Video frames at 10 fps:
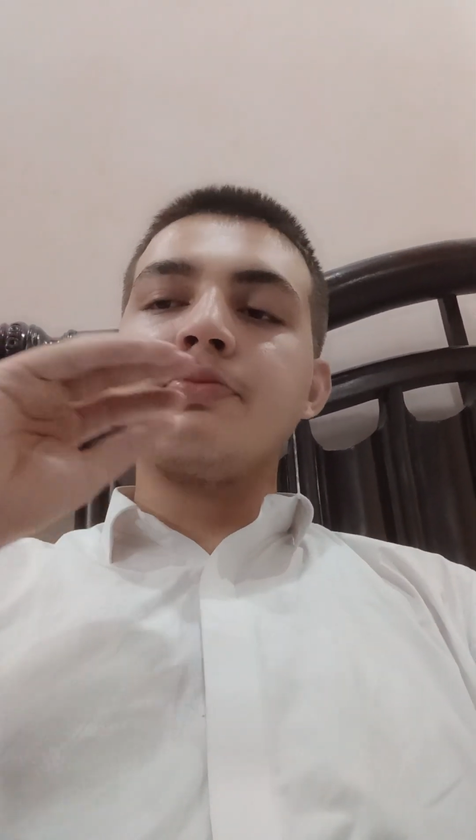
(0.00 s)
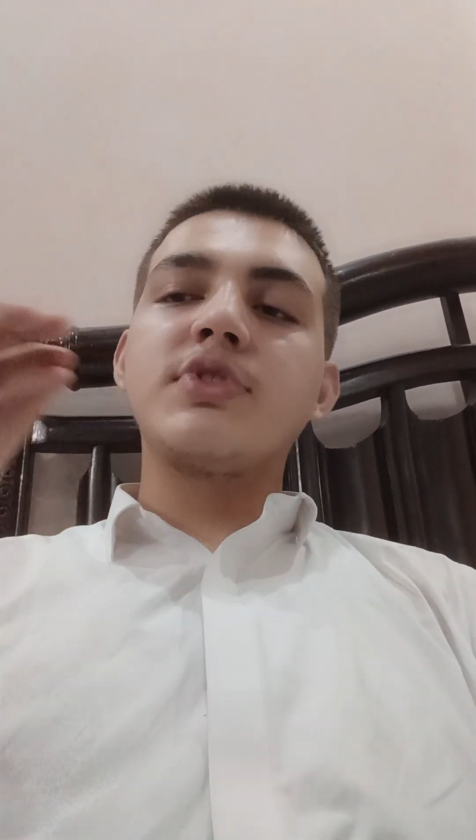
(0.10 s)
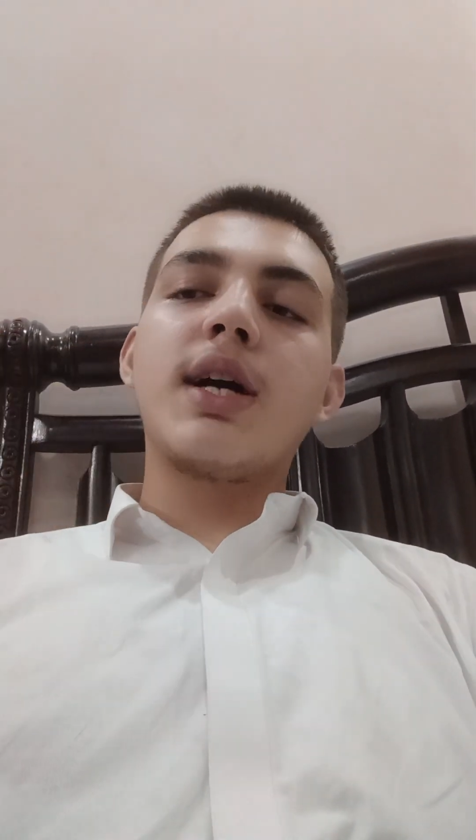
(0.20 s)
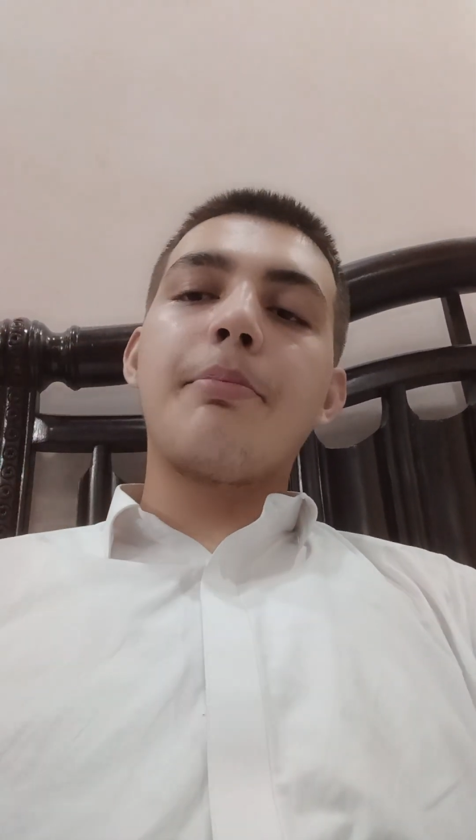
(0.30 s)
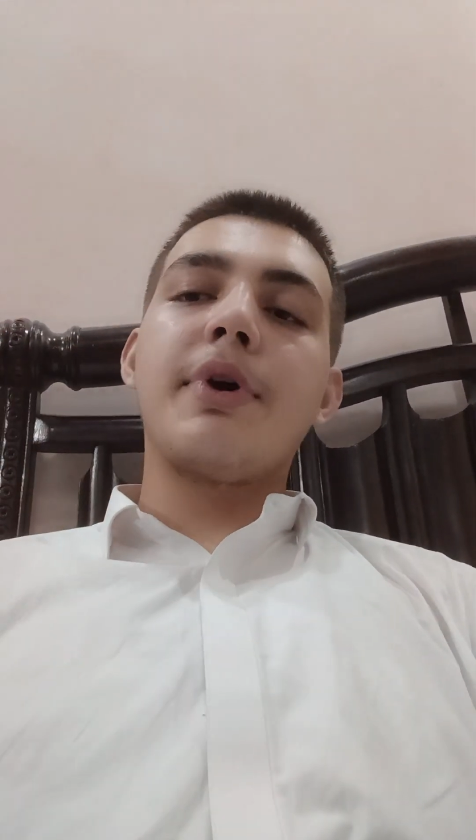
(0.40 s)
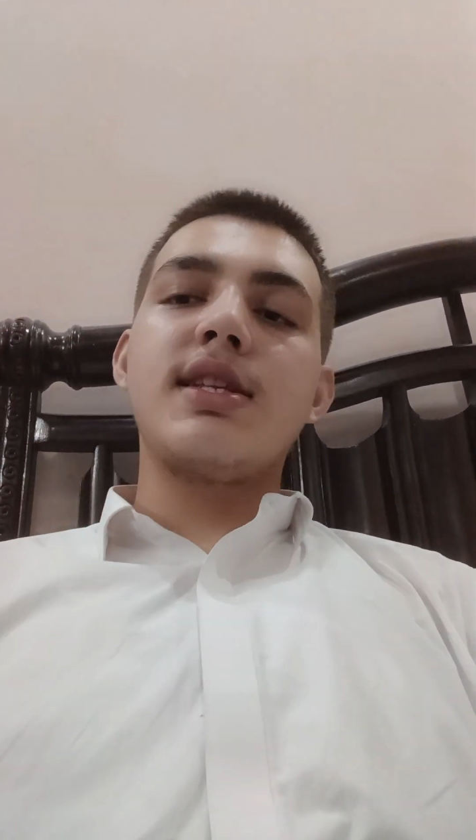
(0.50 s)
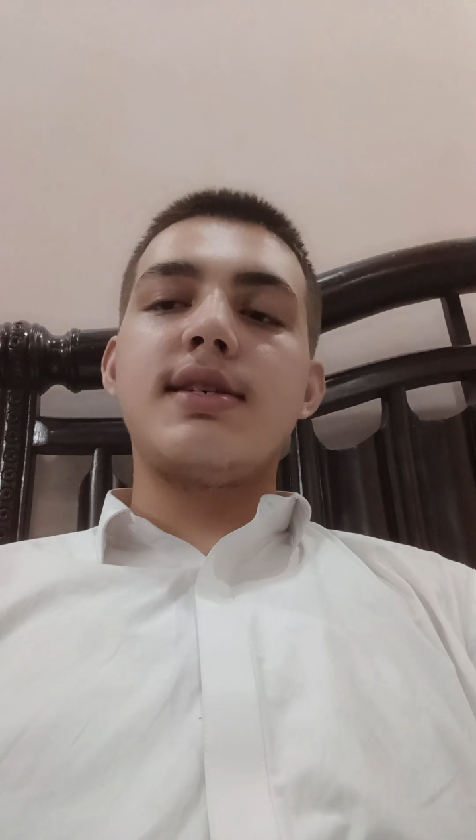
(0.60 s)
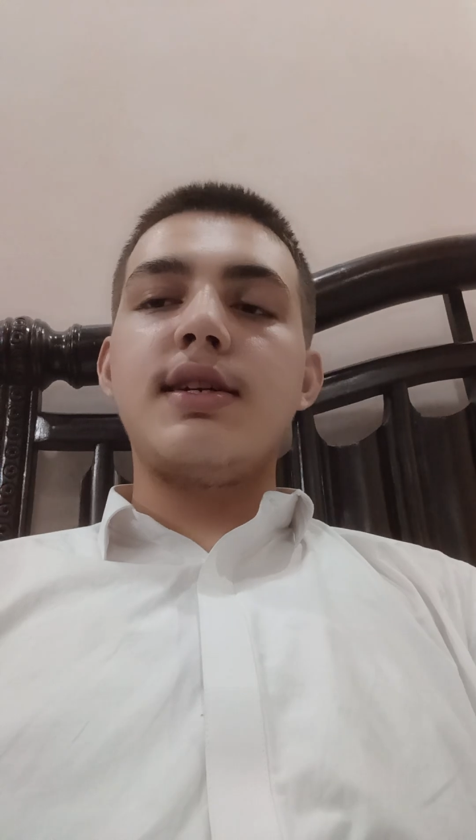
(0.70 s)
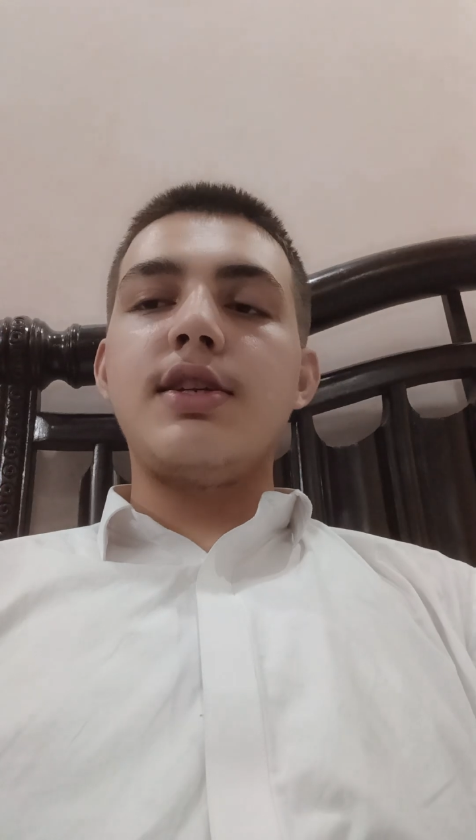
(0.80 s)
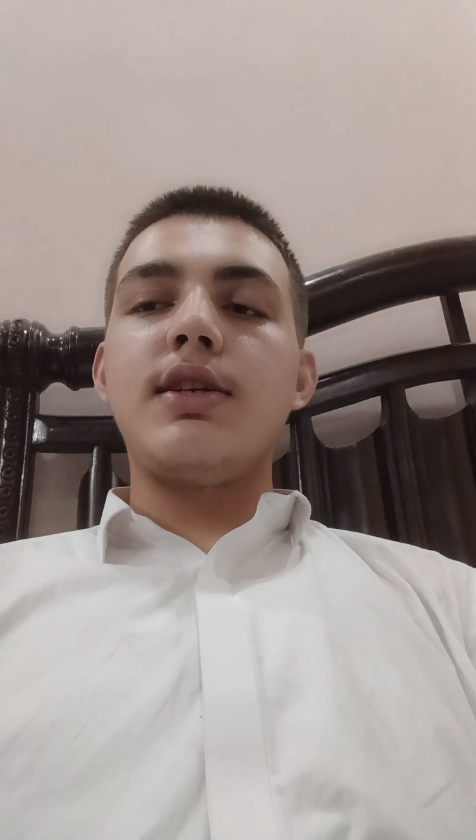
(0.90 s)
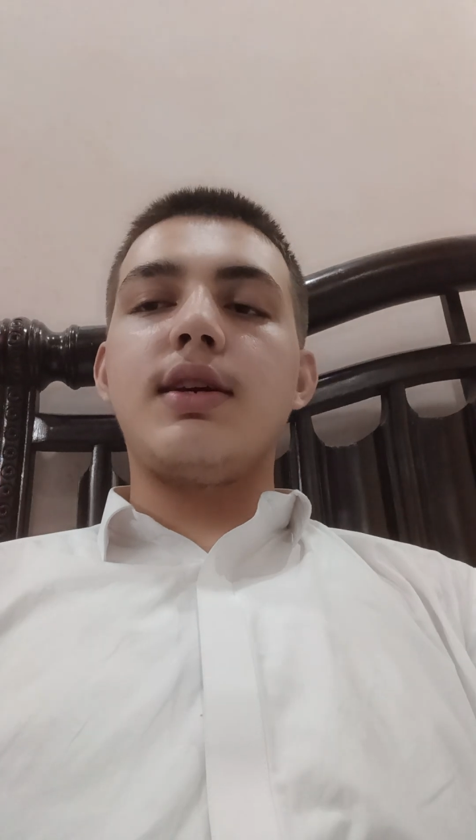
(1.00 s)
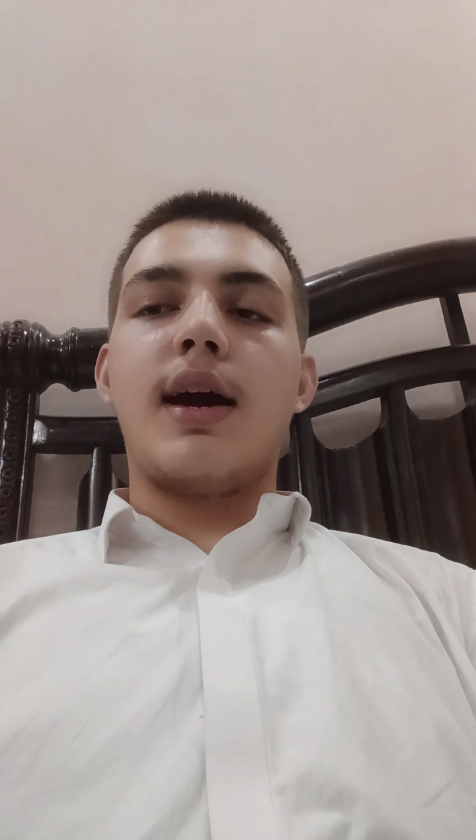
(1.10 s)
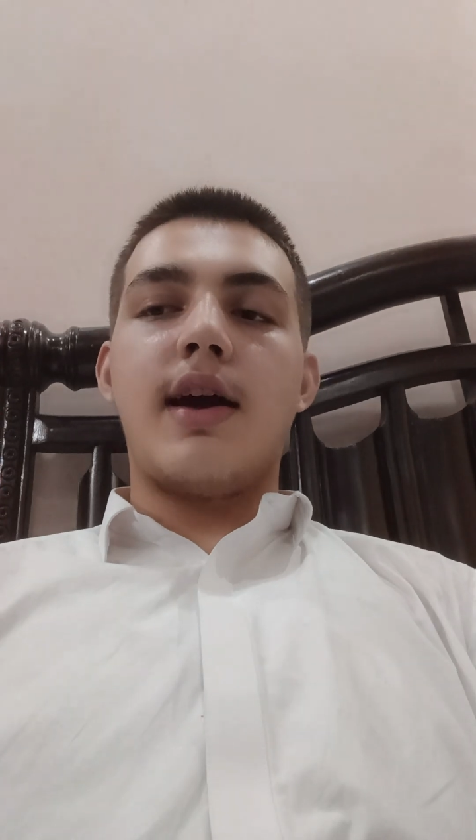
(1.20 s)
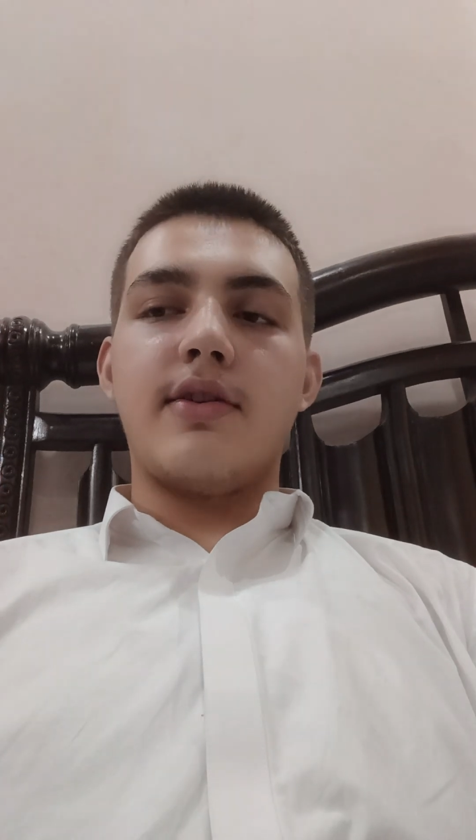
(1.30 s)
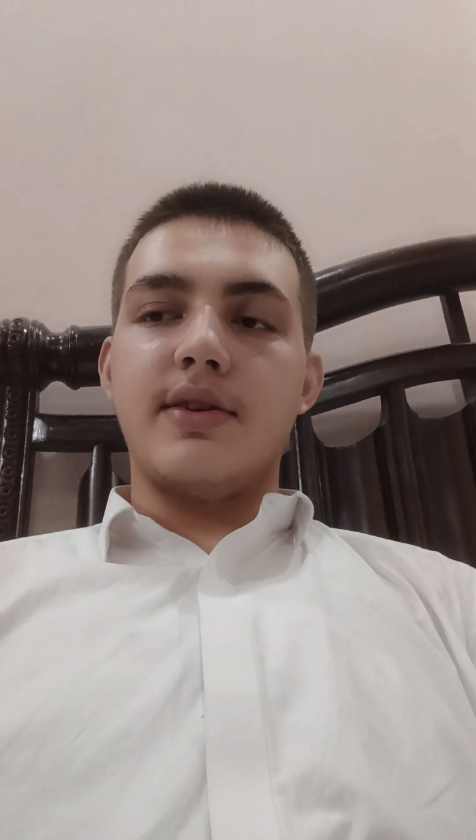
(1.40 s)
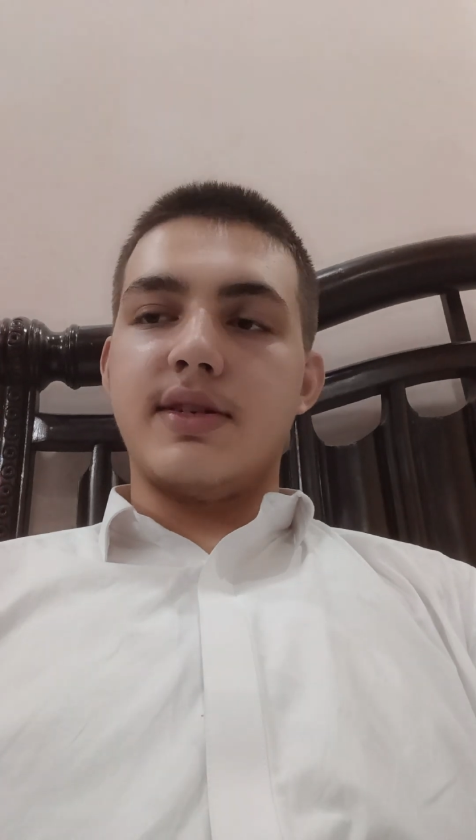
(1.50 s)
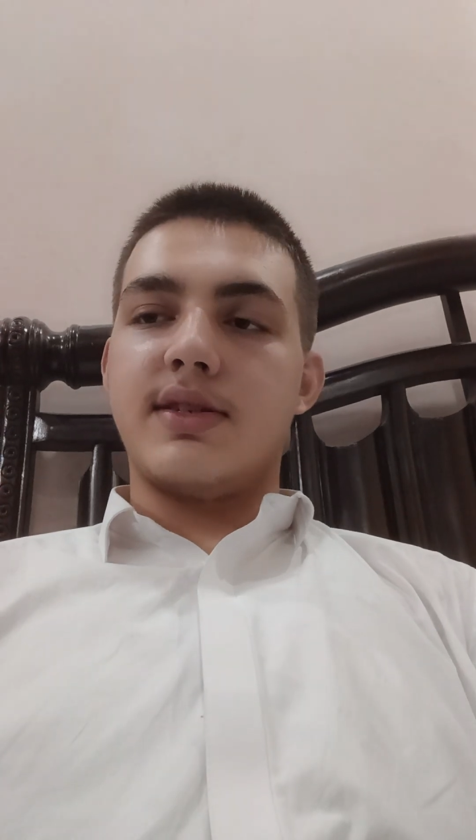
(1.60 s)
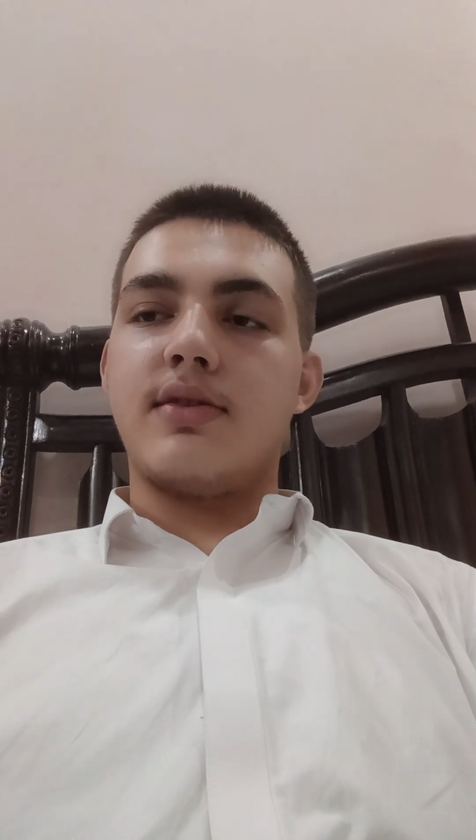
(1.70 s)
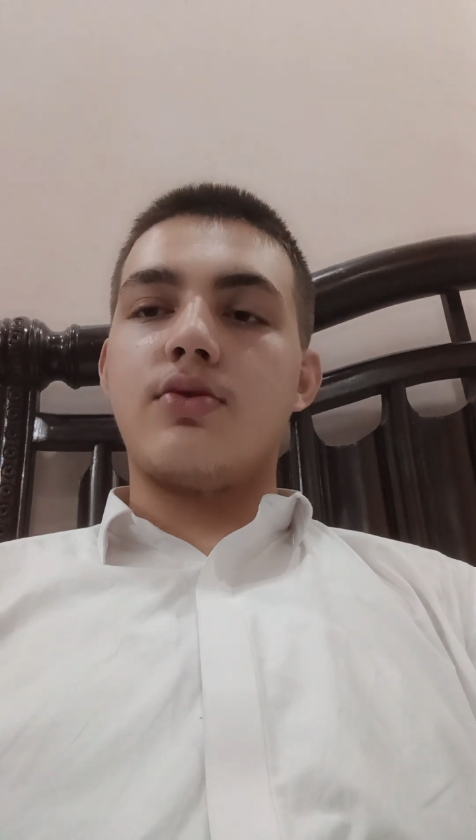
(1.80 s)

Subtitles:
Compensating errors: